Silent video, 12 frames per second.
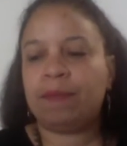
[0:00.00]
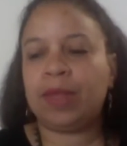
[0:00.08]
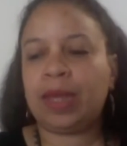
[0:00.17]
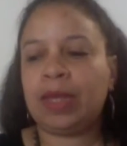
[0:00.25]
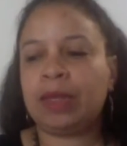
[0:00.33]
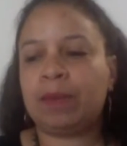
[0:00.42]

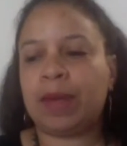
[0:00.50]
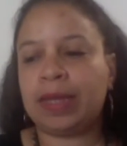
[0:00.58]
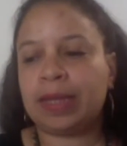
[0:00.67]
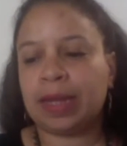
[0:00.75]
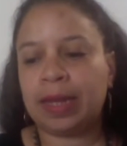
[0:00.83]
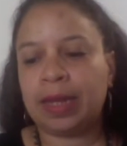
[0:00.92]
is
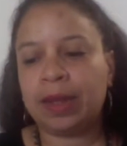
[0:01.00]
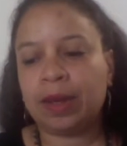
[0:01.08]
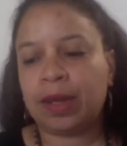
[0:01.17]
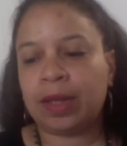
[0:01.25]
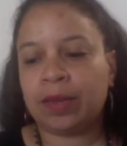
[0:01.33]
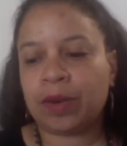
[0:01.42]
basically
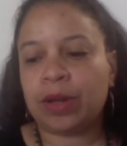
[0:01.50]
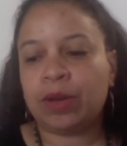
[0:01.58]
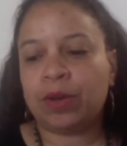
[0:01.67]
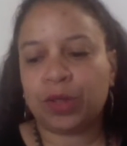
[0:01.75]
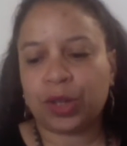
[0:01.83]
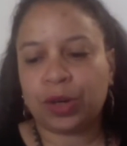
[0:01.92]
a
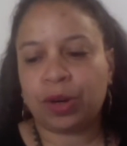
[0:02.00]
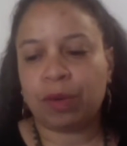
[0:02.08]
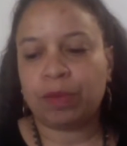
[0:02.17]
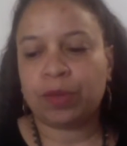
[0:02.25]
tridoshic herb.